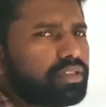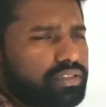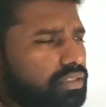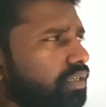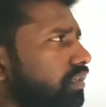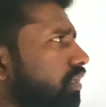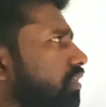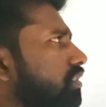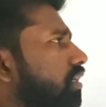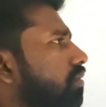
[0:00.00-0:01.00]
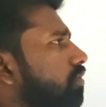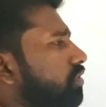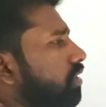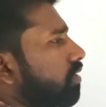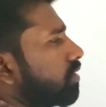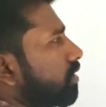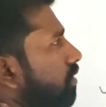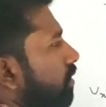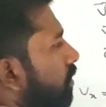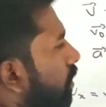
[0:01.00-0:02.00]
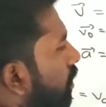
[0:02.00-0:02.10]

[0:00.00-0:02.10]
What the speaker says: this is the second motion equation,